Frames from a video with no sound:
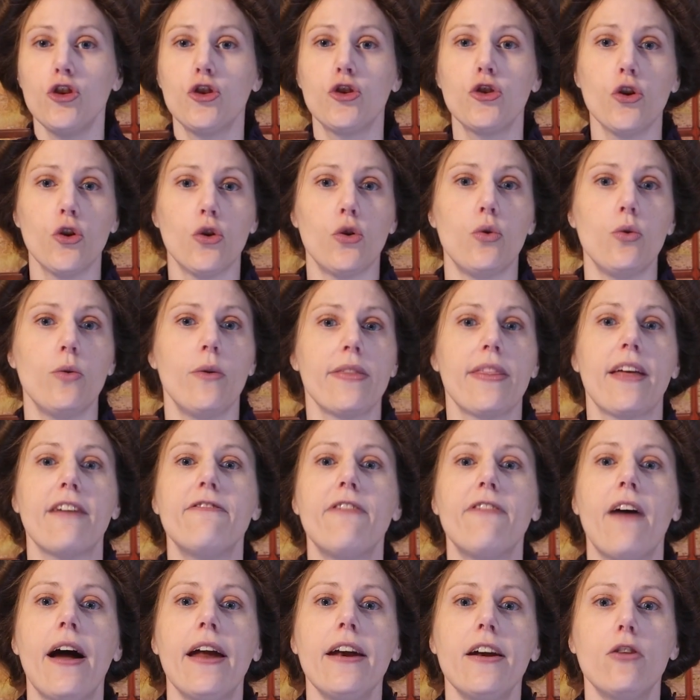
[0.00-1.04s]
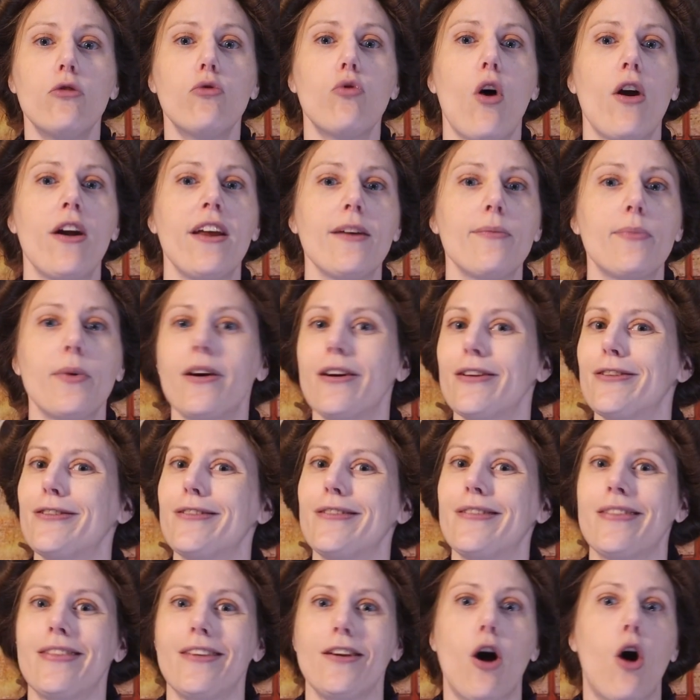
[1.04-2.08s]
Two, they find it erotic because
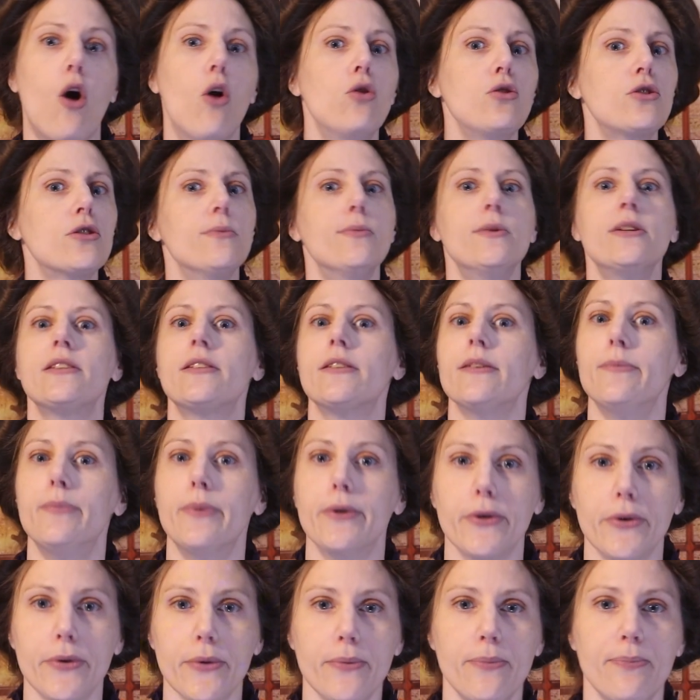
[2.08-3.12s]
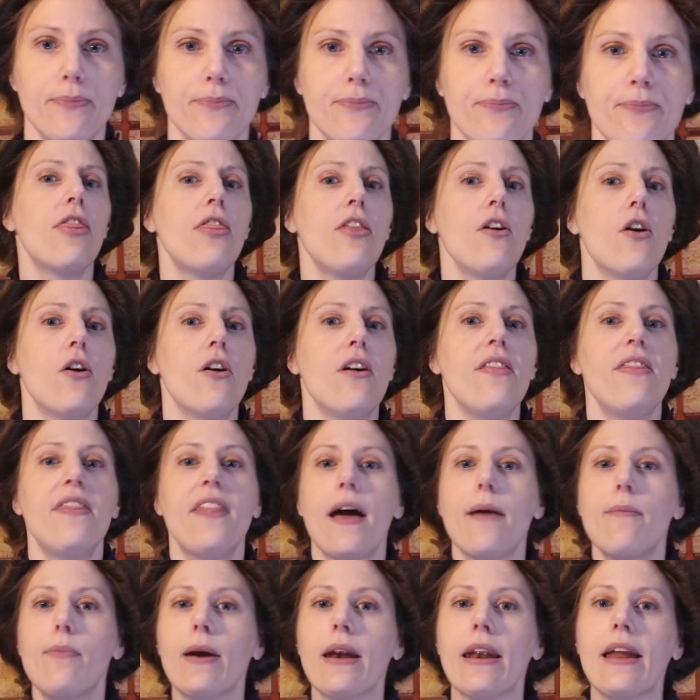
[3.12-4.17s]
it's the ultimate taboo. Third,
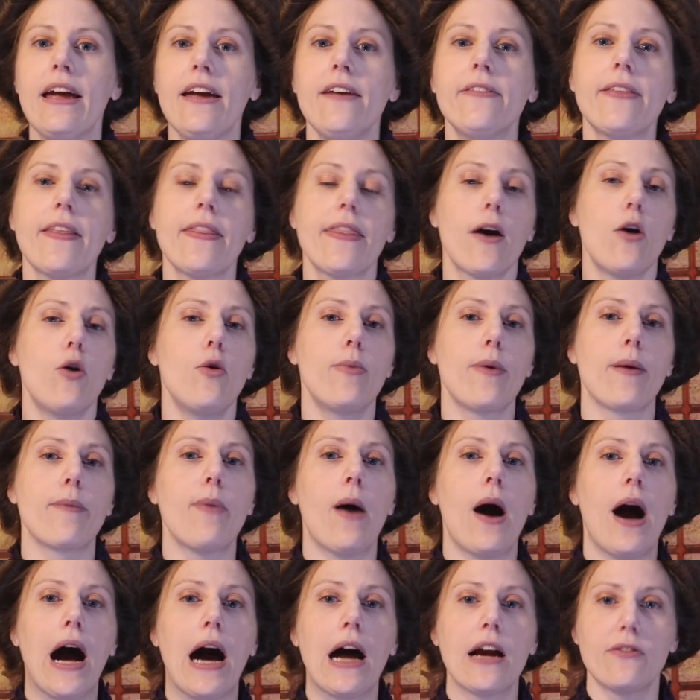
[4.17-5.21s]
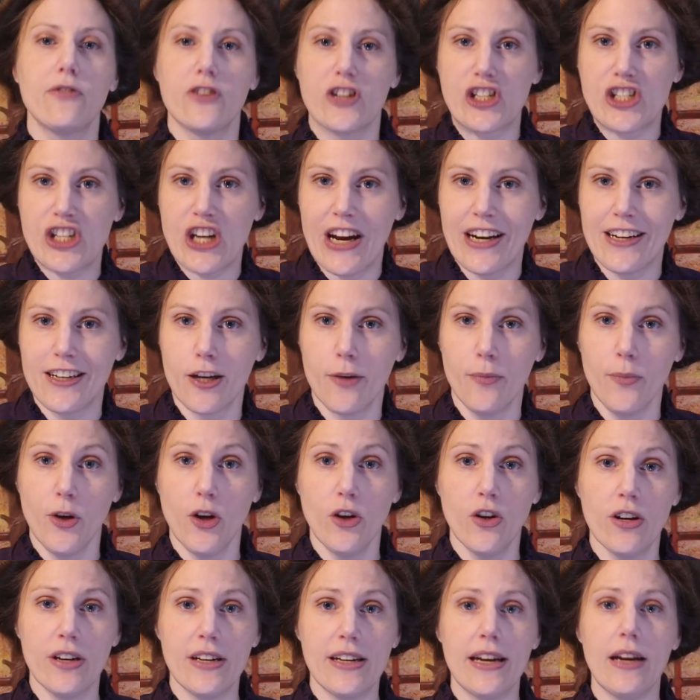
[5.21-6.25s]
they believe that they will be part of a shared
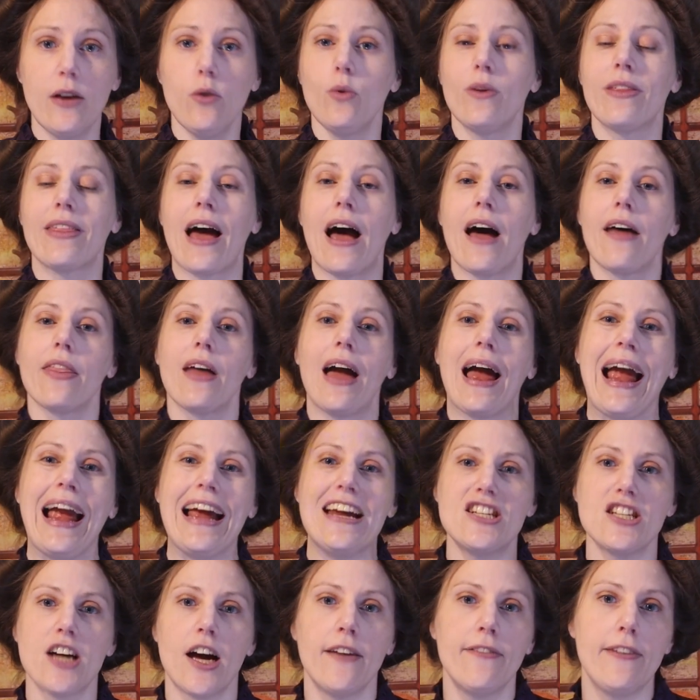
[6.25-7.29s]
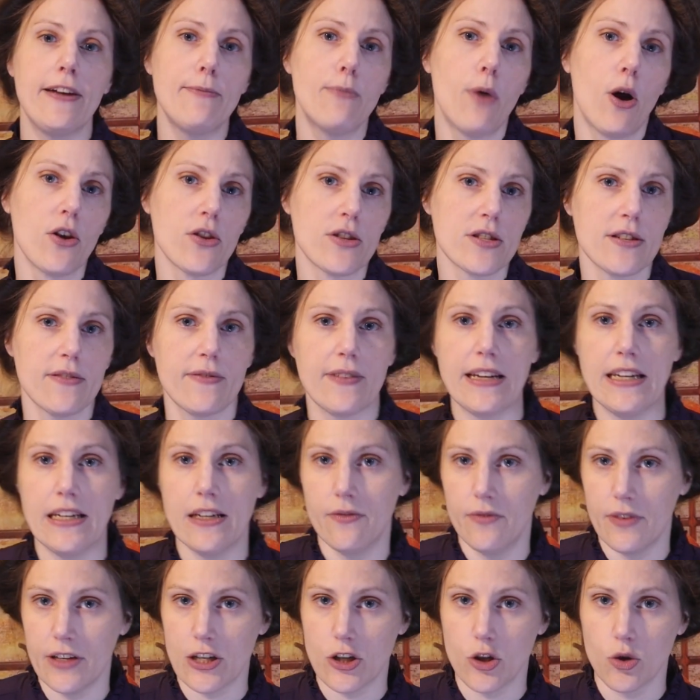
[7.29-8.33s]
community with other HIV positive
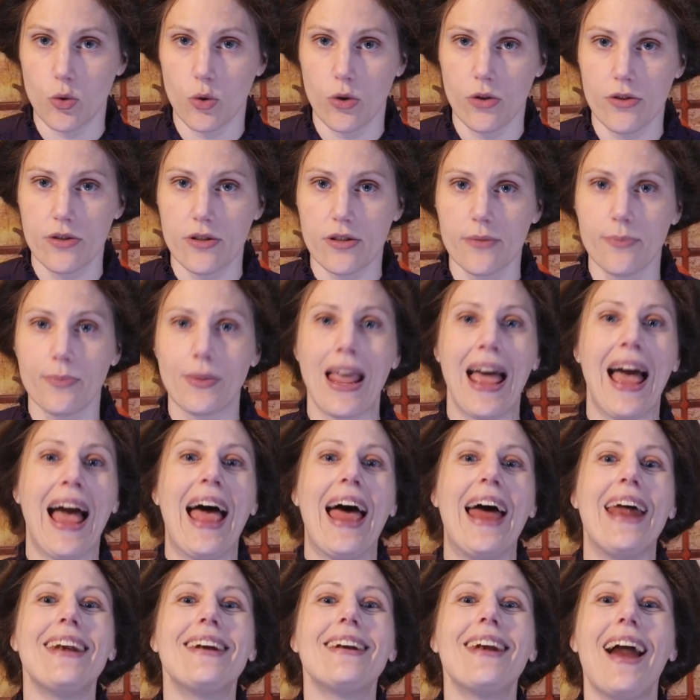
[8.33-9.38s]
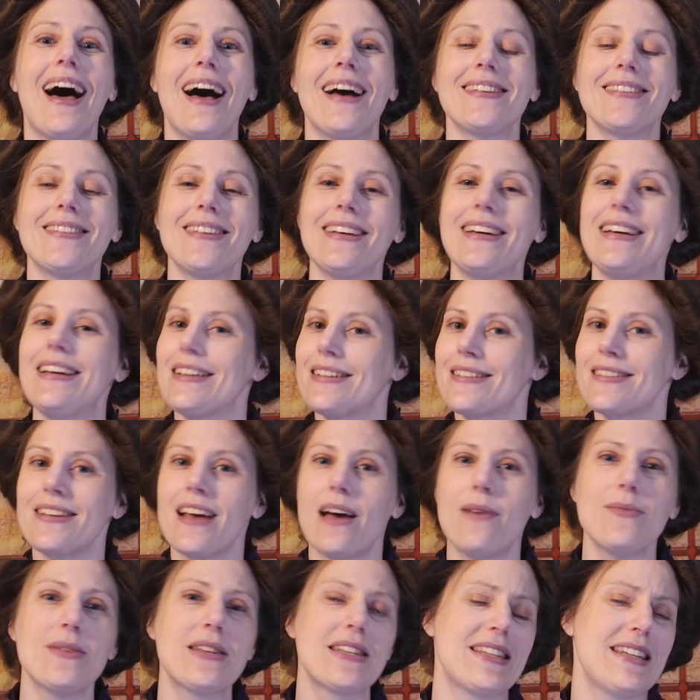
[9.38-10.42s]
individuals. And lastly,
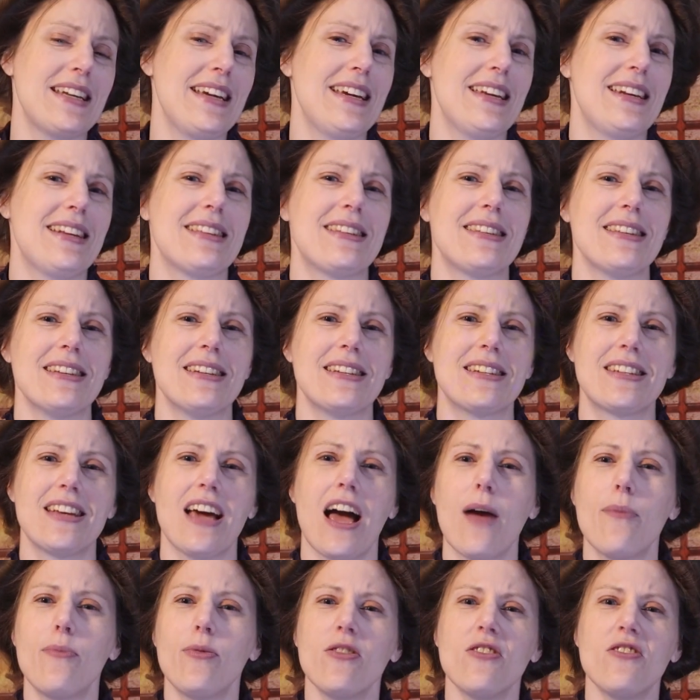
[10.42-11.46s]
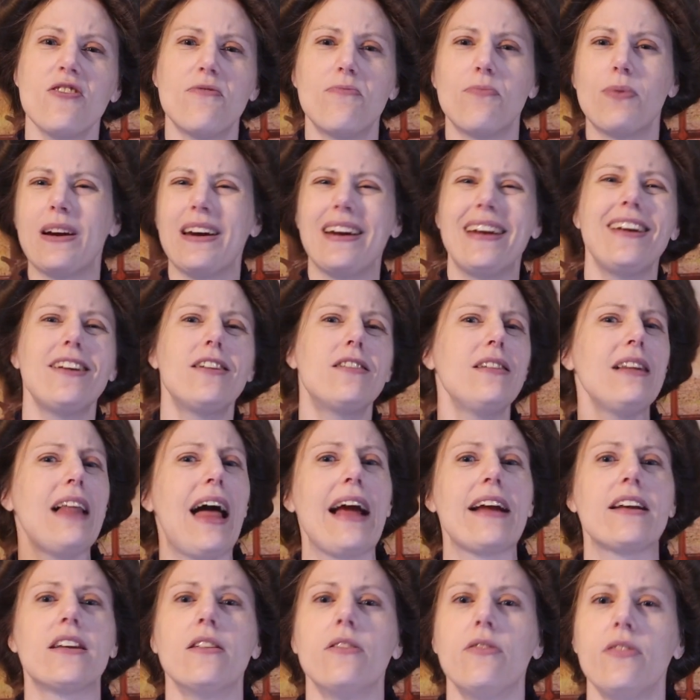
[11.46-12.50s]
some see it as a type of political
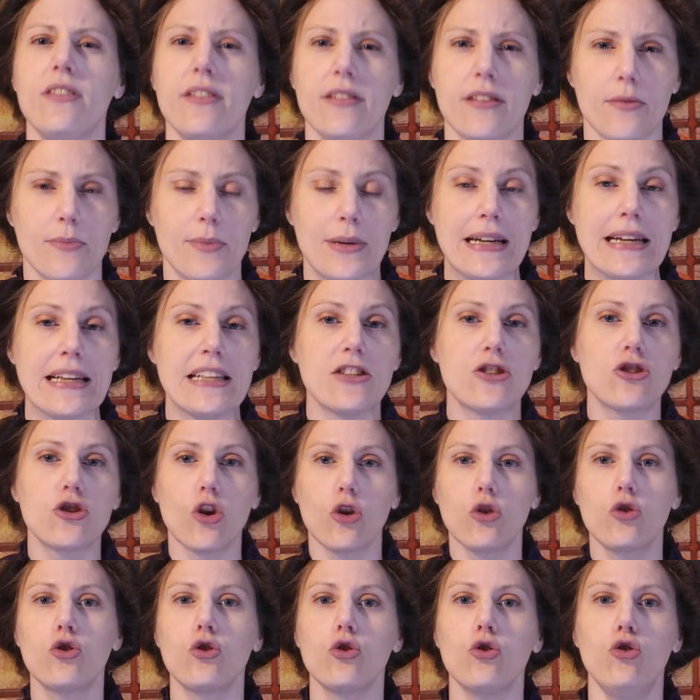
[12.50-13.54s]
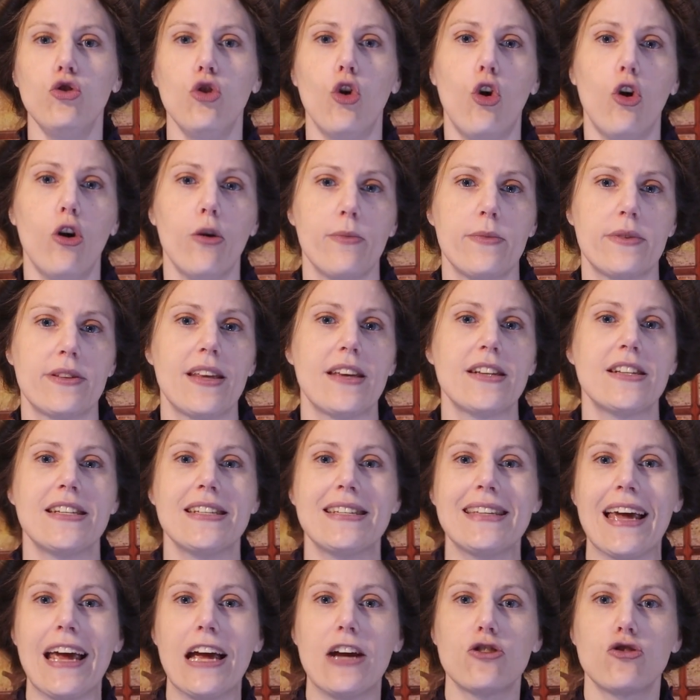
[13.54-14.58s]
activism against social norms such
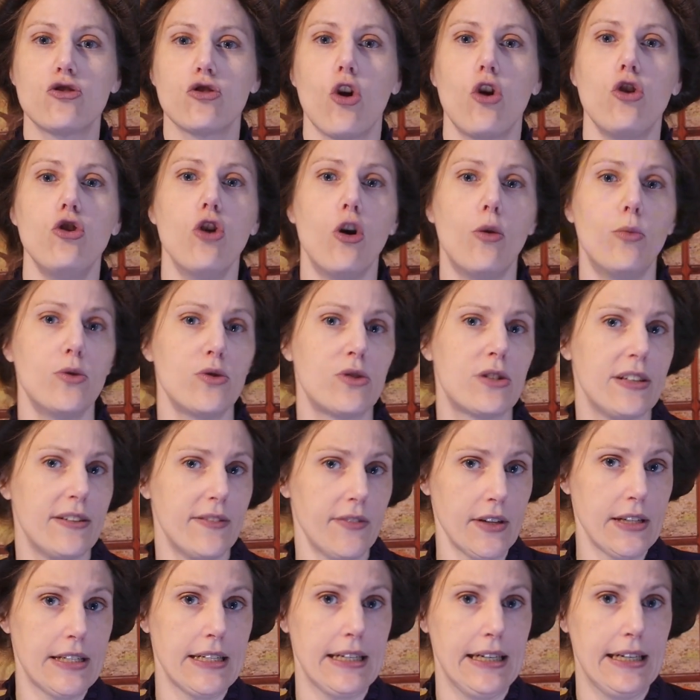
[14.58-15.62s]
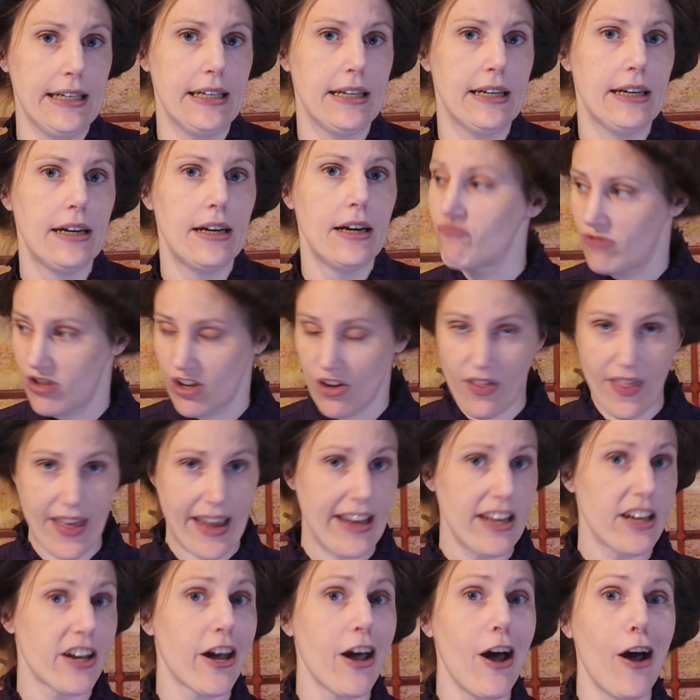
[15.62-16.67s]
as heteronormativity. So
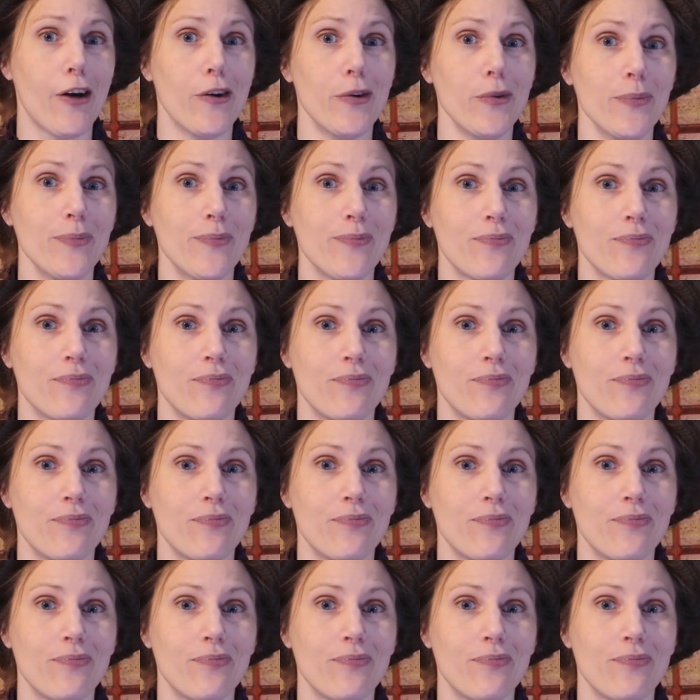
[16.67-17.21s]
there you go.